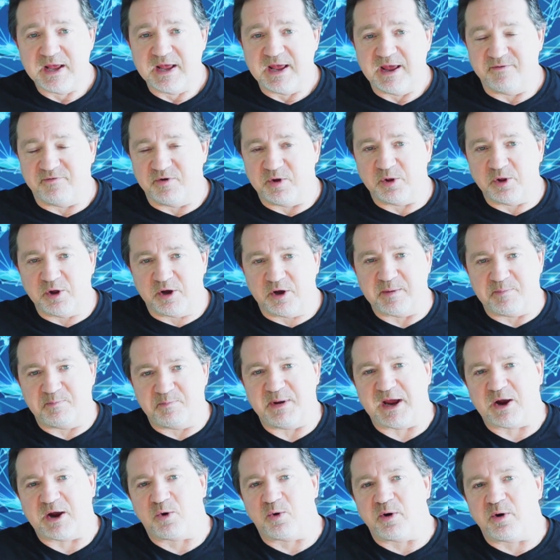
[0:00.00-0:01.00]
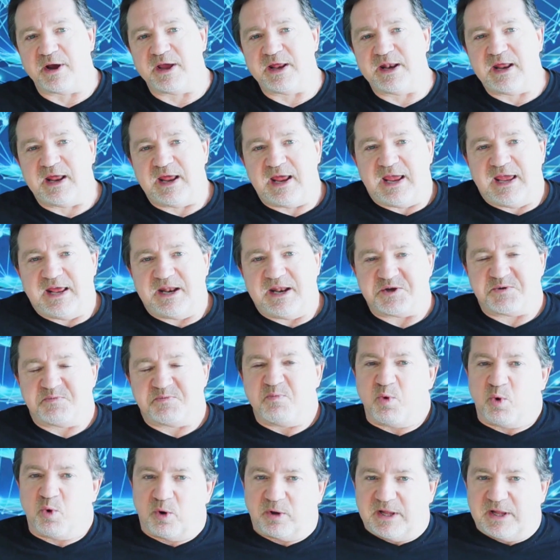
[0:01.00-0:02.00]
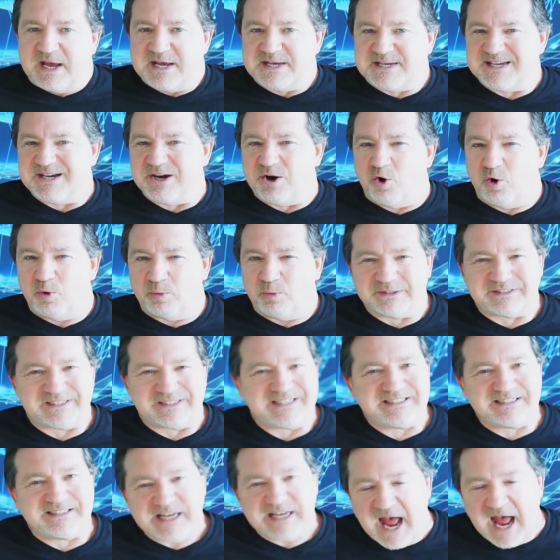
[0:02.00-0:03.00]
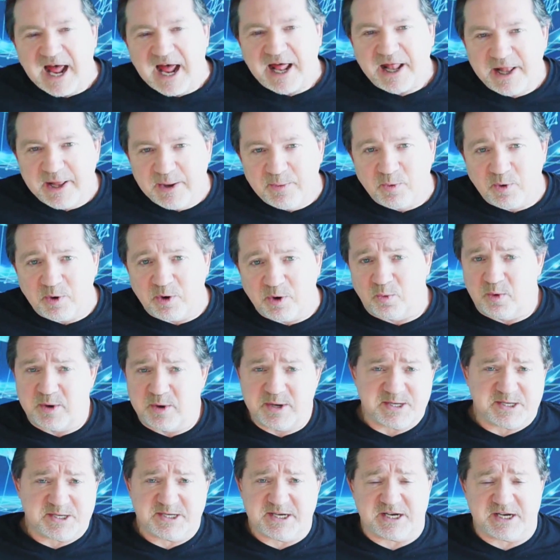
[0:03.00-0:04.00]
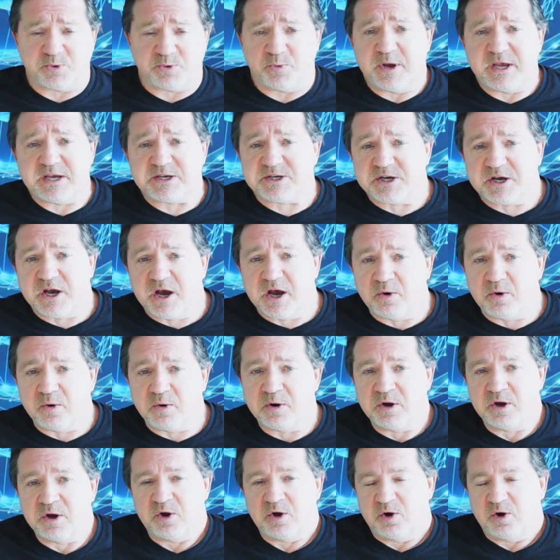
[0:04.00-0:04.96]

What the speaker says: If you look at Bitcoin, it is more or less almost exactly where it was 6 weeks ago.